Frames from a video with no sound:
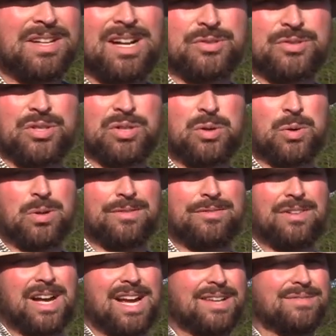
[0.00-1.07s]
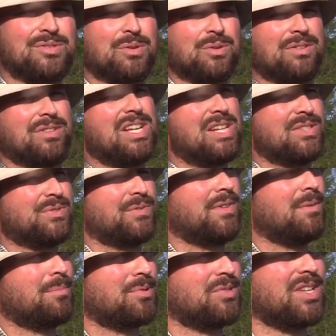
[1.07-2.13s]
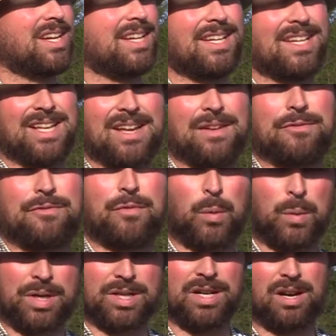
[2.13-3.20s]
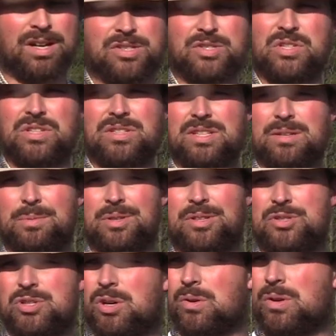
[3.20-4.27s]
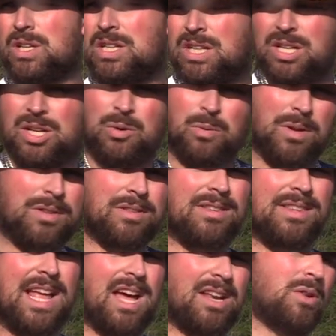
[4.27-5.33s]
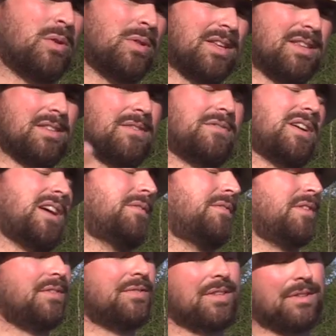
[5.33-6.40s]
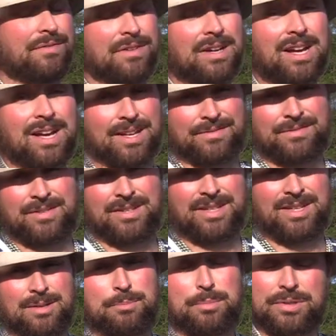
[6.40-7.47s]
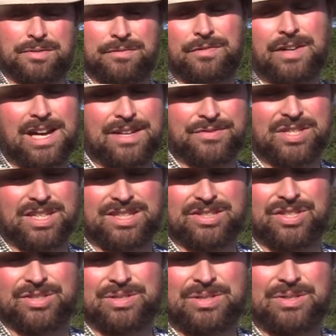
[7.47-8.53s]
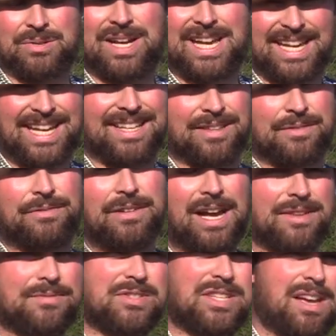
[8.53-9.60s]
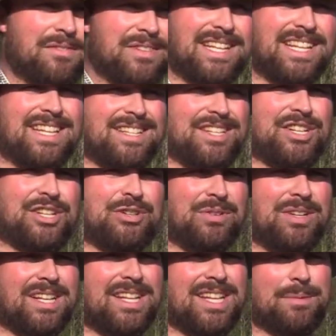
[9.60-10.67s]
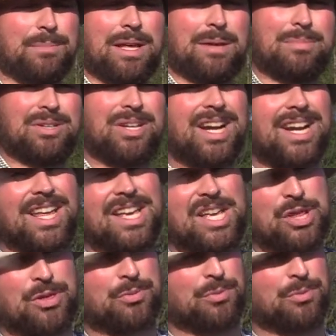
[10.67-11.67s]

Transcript: Ounce and a quarter fives going 1,000 feet per second at 40 yards to the tip of the choke with not only the 555, but the 562 and the 570 Indian Creek in my Beretta